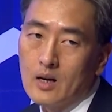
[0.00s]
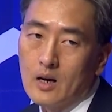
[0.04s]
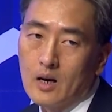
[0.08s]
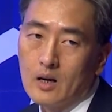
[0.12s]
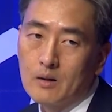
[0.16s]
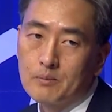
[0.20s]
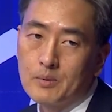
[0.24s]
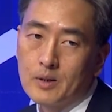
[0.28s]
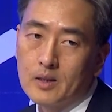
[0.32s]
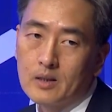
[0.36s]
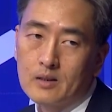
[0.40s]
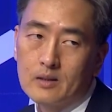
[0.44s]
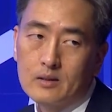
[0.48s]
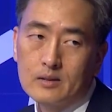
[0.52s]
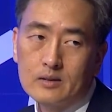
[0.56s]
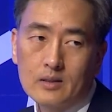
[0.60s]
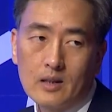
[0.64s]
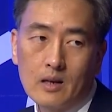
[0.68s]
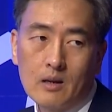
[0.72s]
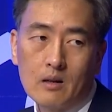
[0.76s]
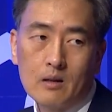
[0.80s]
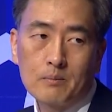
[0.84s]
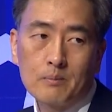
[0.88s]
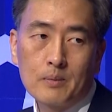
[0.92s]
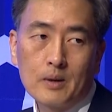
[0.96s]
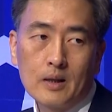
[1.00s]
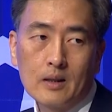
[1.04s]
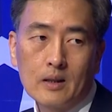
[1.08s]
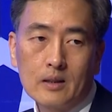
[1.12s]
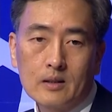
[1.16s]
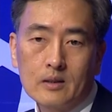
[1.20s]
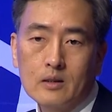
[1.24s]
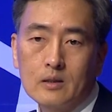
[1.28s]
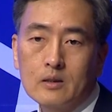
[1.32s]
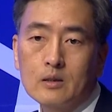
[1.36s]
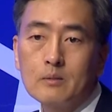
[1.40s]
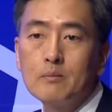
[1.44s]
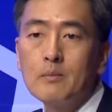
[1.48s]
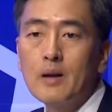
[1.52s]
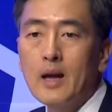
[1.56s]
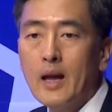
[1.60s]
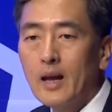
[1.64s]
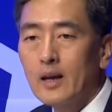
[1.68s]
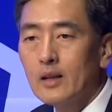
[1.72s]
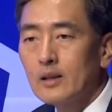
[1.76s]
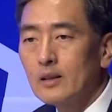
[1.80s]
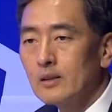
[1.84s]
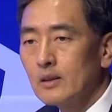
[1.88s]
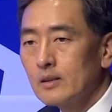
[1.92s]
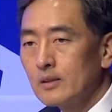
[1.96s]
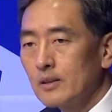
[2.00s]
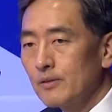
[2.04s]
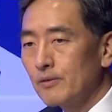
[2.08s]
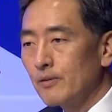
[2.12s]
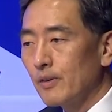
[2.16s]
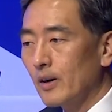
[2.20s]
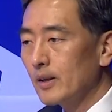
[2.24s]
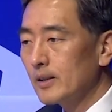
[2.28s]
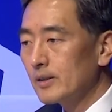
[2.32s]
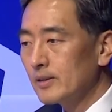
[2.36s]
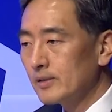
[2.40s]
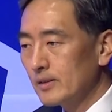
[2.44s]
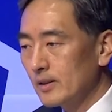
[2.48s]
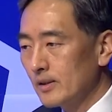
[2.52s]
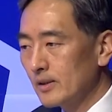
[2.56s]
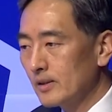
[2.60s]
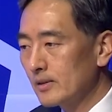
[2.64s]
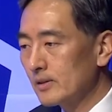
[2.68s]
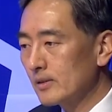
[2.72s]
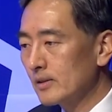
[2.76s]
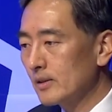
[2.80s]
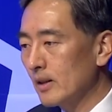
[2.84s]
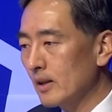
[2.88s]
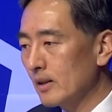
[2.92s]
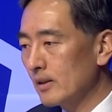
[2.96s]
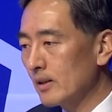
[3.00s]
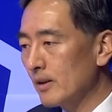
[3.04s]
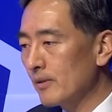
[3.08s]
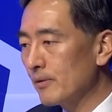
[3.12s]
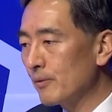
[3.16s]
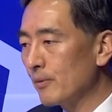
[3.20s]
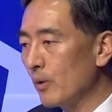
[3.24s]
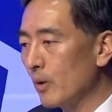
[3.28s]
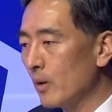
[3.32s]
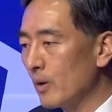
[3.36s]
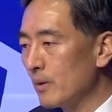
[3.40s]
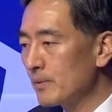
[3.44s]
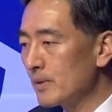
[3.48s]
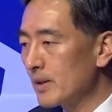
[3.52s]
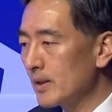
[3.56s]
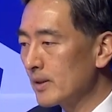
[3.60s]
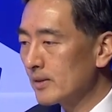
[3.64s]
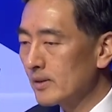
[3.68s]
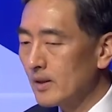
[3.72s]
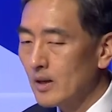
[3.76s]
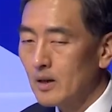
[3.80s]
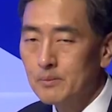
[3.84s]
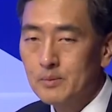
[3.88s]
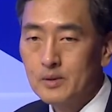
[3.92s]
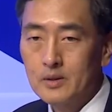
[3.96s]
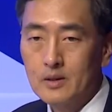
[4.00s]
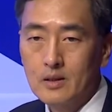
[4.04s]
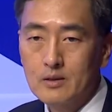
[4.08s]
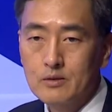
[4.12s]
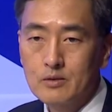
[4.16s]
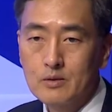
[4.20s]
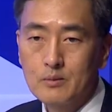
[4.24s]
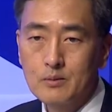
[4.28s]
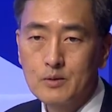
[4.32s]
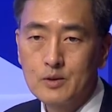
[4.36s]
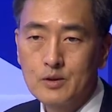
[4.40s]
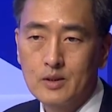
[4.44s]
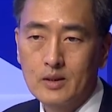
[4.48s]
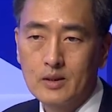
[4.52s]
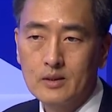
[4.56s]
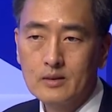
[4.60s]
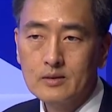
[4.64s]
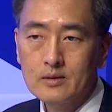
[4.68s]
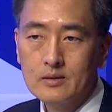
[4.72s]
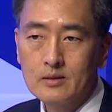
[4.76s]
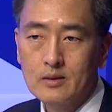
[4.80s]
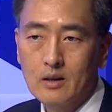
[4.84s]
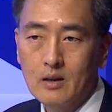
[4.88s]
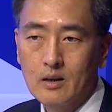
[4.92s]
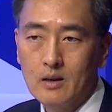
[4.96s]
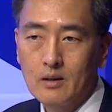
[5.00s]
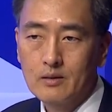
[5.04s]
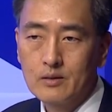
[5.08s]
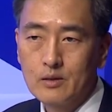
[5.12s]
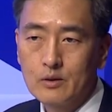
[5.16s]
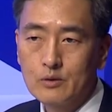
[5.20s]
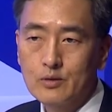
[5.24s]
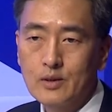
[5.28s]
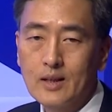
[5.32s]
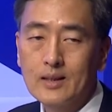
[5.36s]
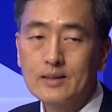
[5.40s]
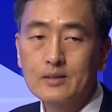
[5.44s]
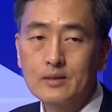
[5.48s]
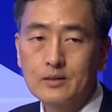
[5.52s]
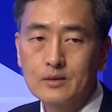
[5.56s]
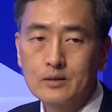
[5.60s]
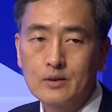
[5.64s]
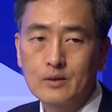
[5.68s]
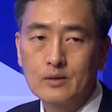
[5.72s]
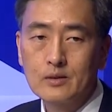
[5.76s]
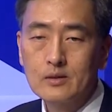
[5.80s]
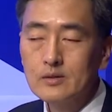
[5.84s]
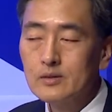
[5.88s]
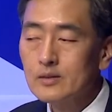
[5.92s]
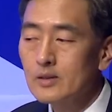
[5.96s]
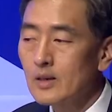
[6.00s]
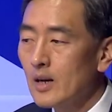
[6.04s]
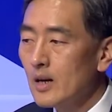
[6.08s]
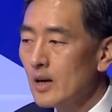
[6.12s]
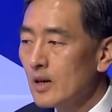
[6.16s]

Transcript: Um, because our ability to make the devices uh, that form these computational machines, uh, the transistors,